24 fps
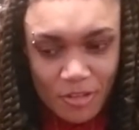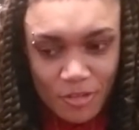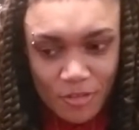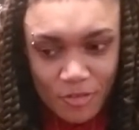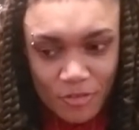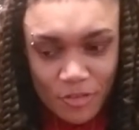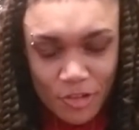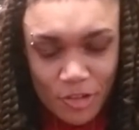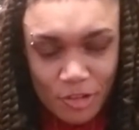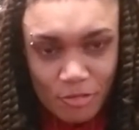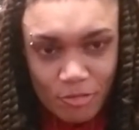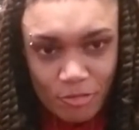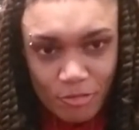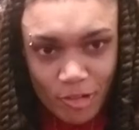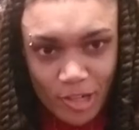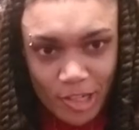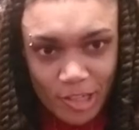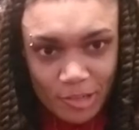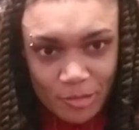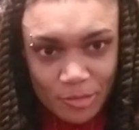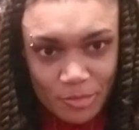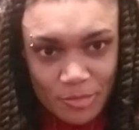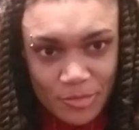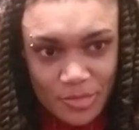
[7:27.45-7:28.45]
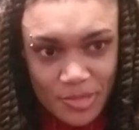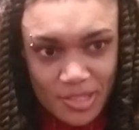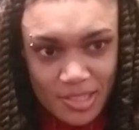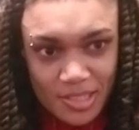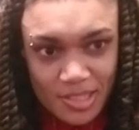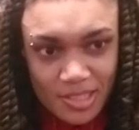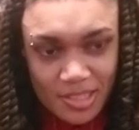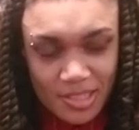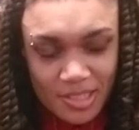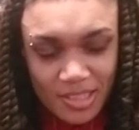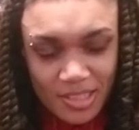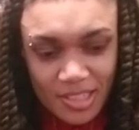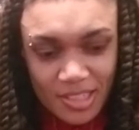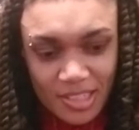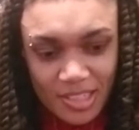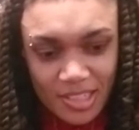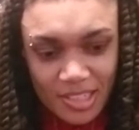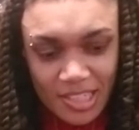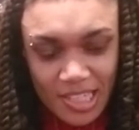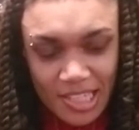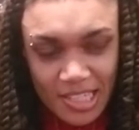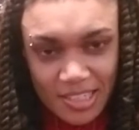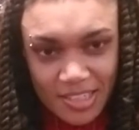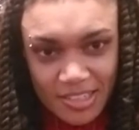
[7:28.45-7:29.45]
few realms
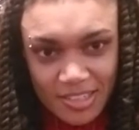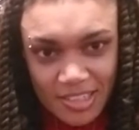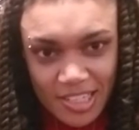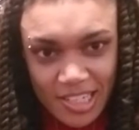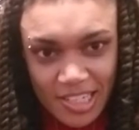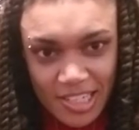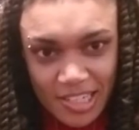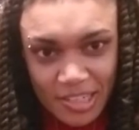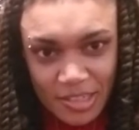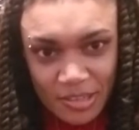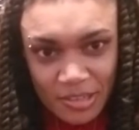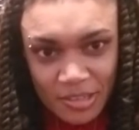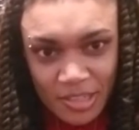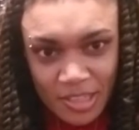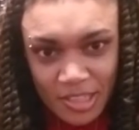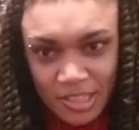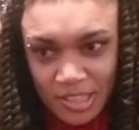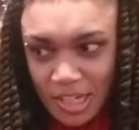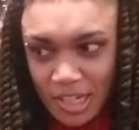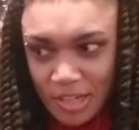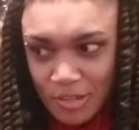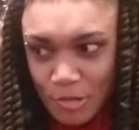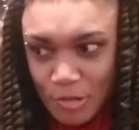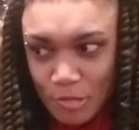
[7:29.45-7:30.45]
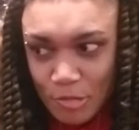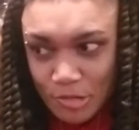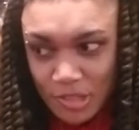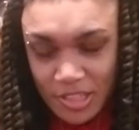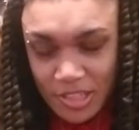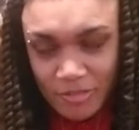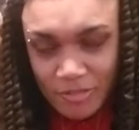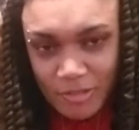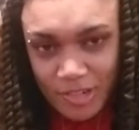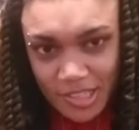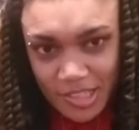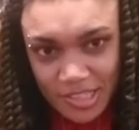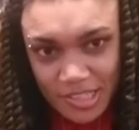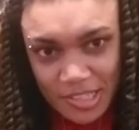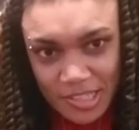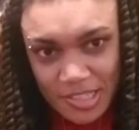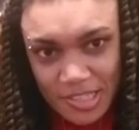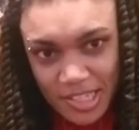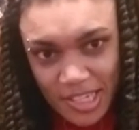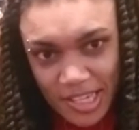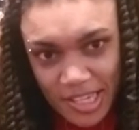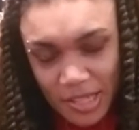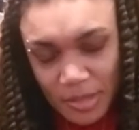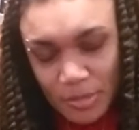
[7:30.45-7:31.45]
that they can not only witness
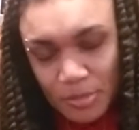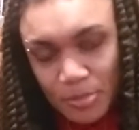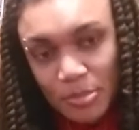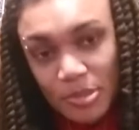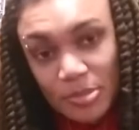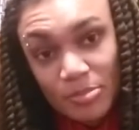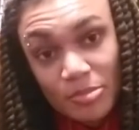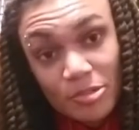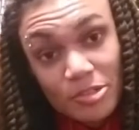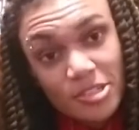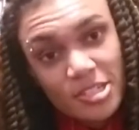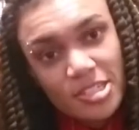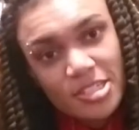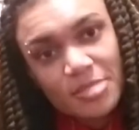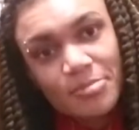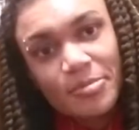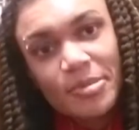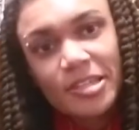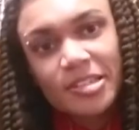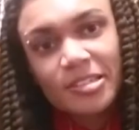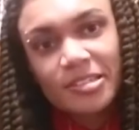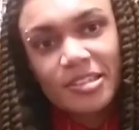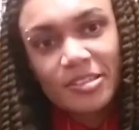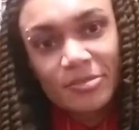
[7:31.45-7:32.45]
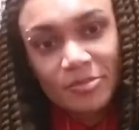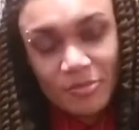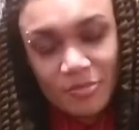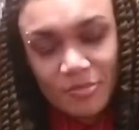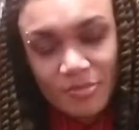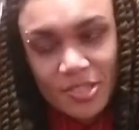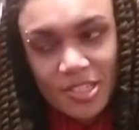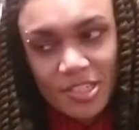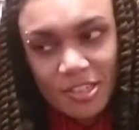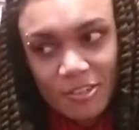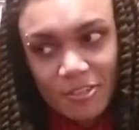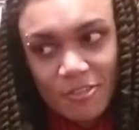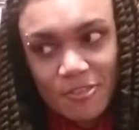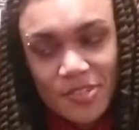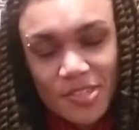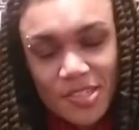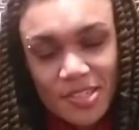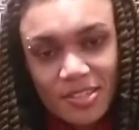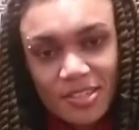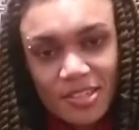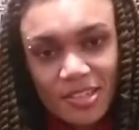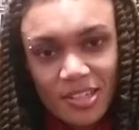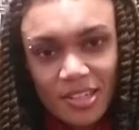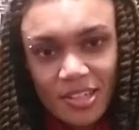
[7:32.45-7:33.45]
again, but participate themselves.
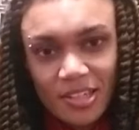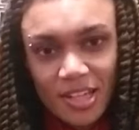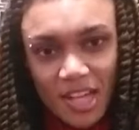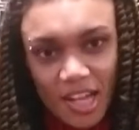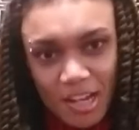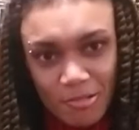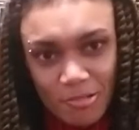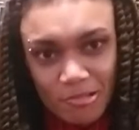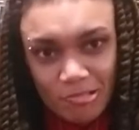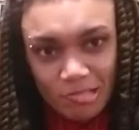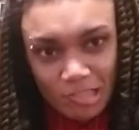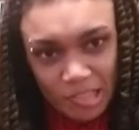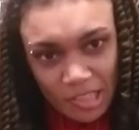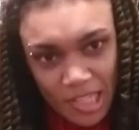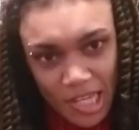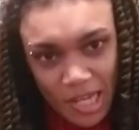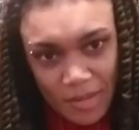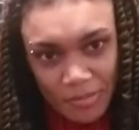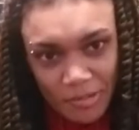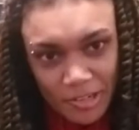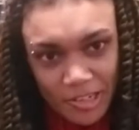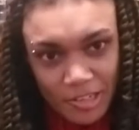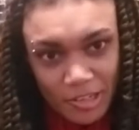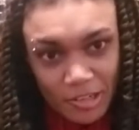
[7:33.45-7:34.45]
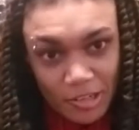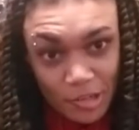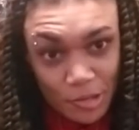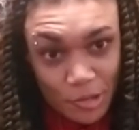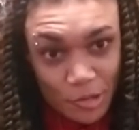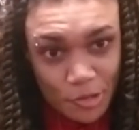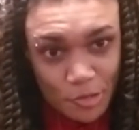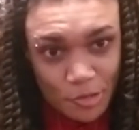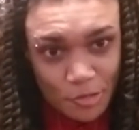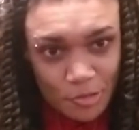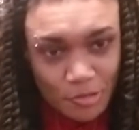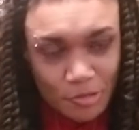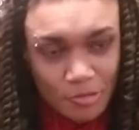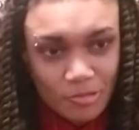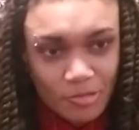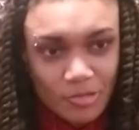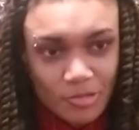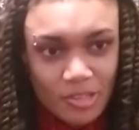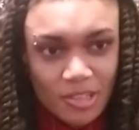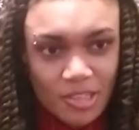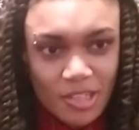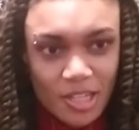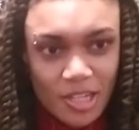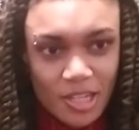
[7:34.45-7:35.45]
I won't elaborate on who,
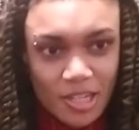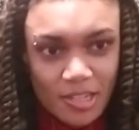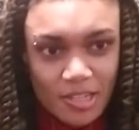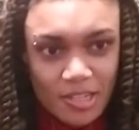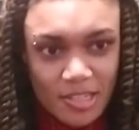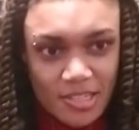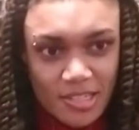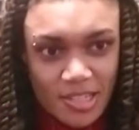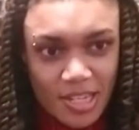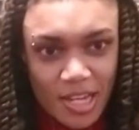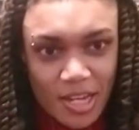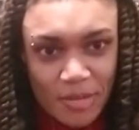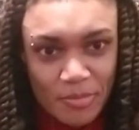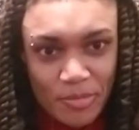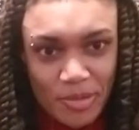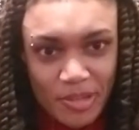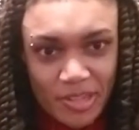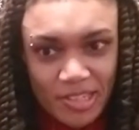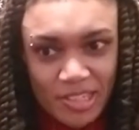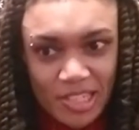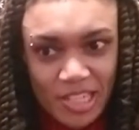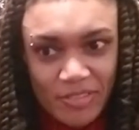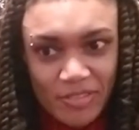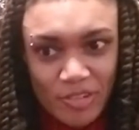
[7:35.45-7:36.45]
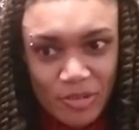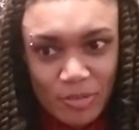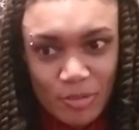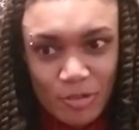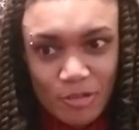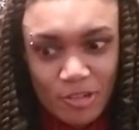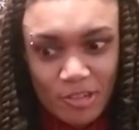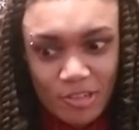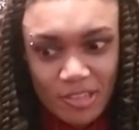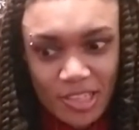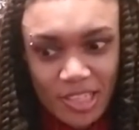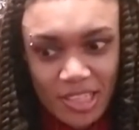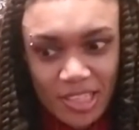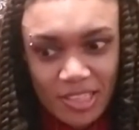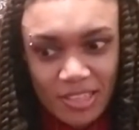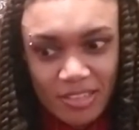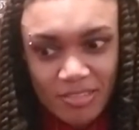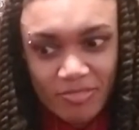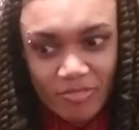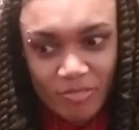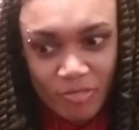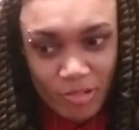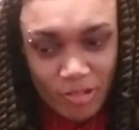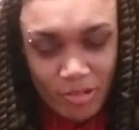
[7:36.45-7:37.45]
because I met even more than
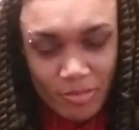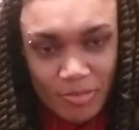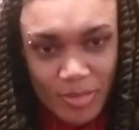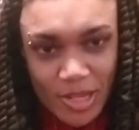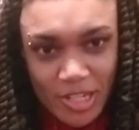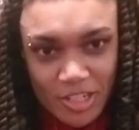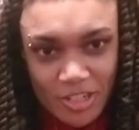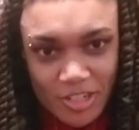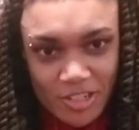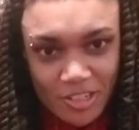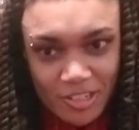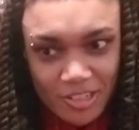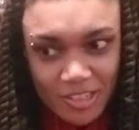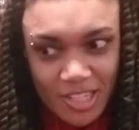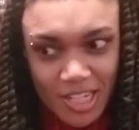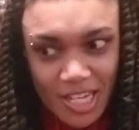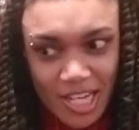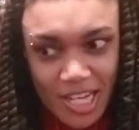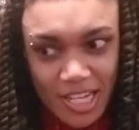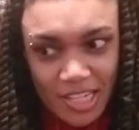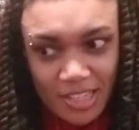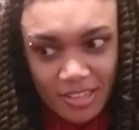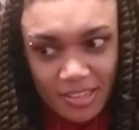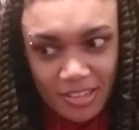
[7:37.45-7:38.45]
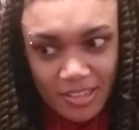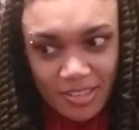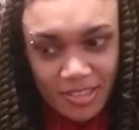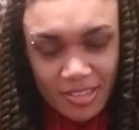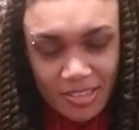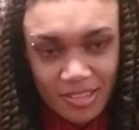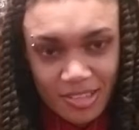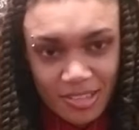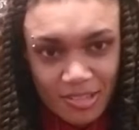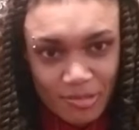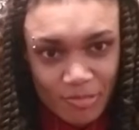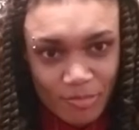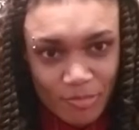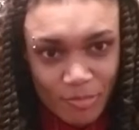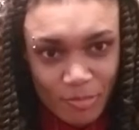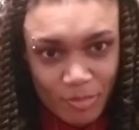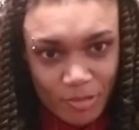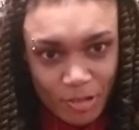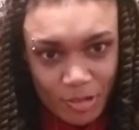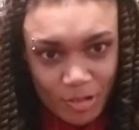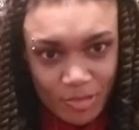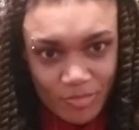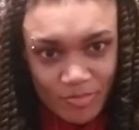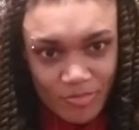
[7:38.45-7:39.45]
were mentioned in
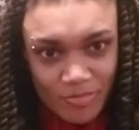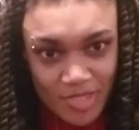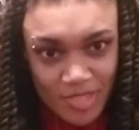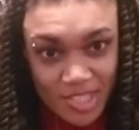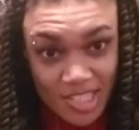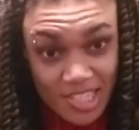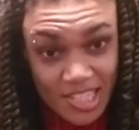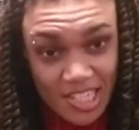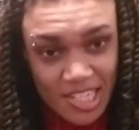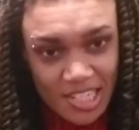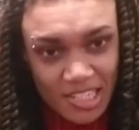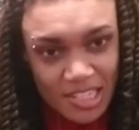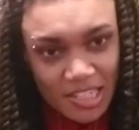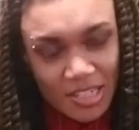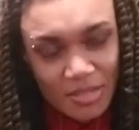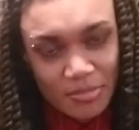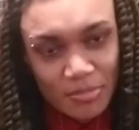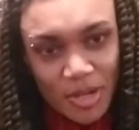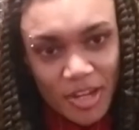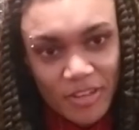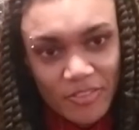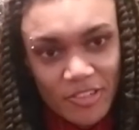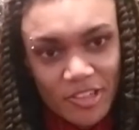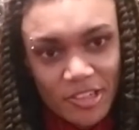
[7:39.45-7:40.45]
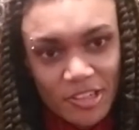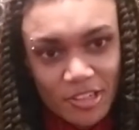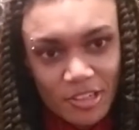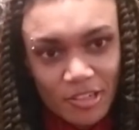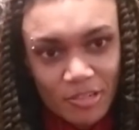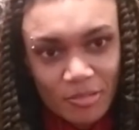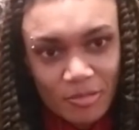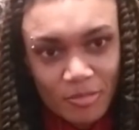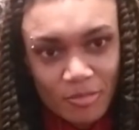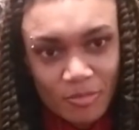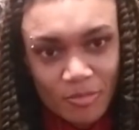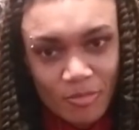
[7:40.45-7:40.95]
or seen in my video.